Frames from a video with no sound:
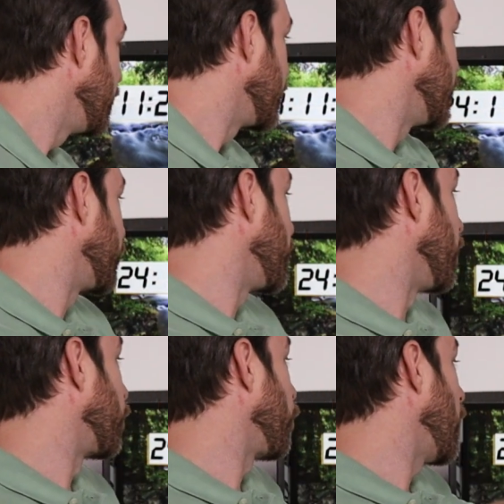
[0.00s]
giving me a
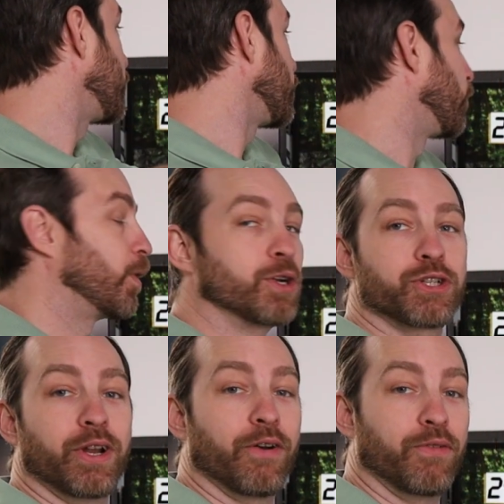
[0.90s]
cropped
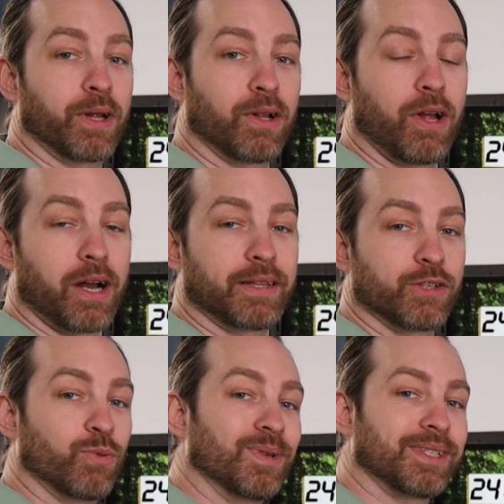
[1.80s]
version of the clock that's
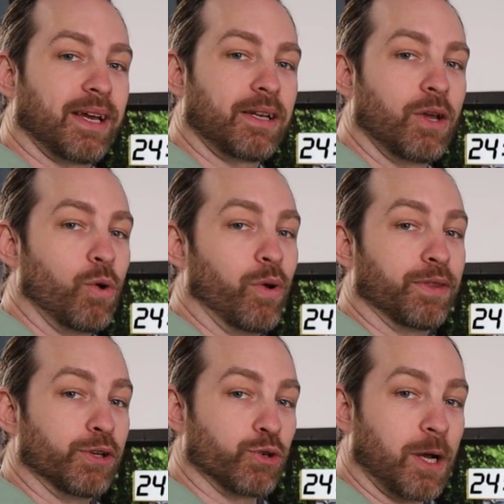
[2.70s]
real tight with a
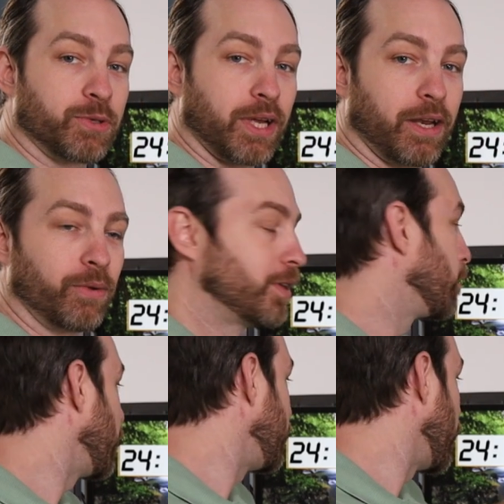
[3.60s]
drop shadow.
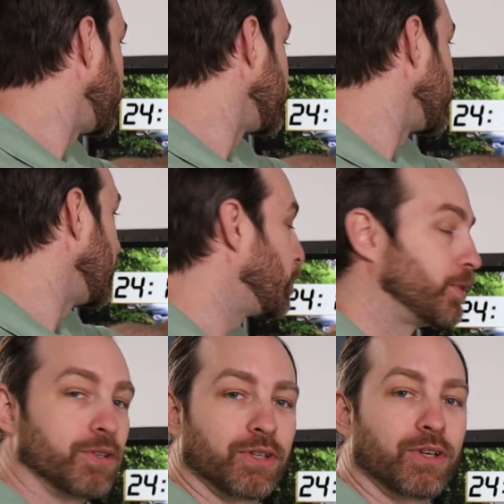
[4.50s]
Might be hard to see, but
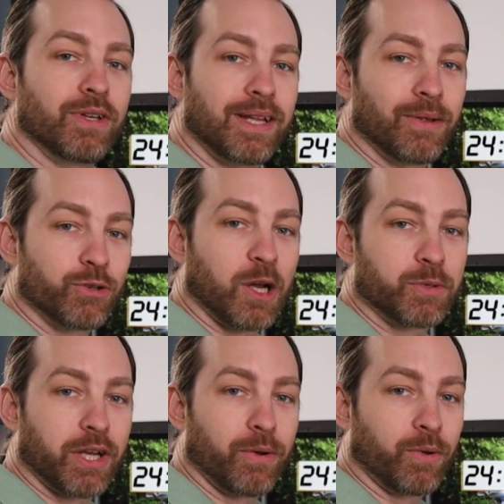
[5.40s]
there's a good yellow drop
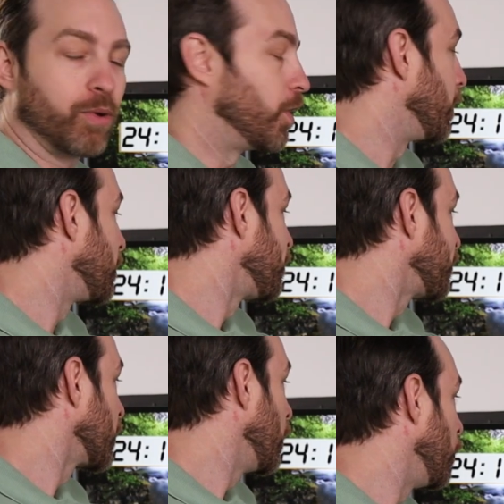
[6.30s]
shadow going on.
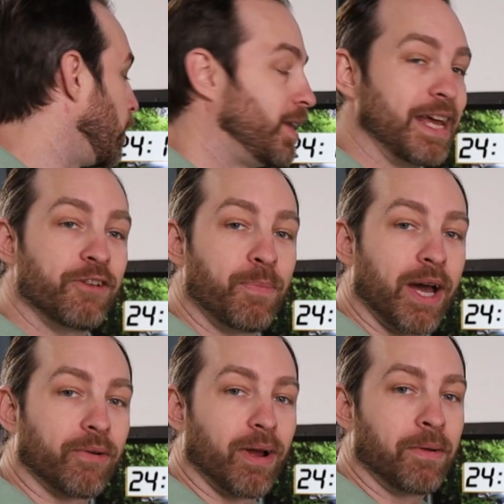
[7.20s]
Native
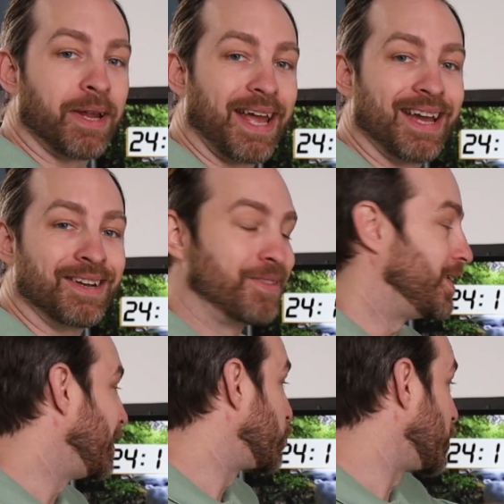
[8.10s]
background and
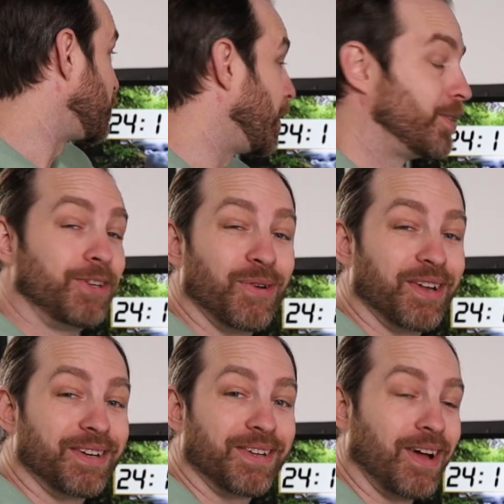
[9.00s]
the transparent
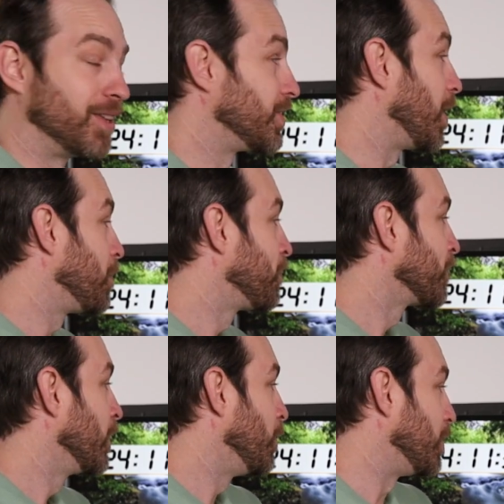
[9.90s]
donut on top.
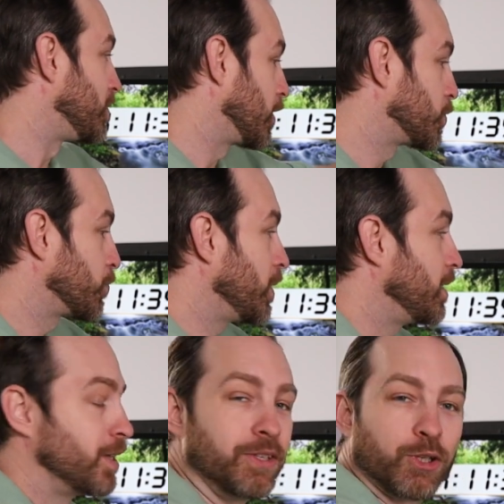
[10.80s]
My second screen,
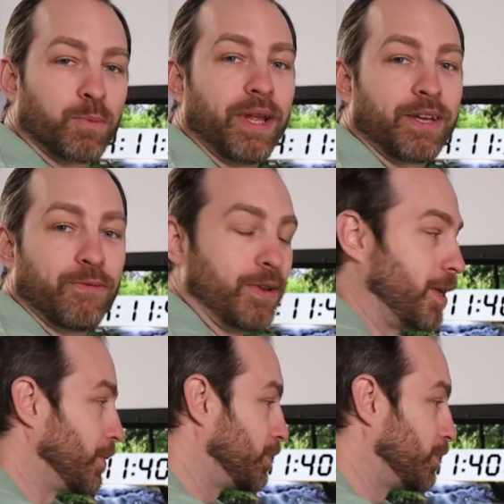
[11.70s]
just playing a video.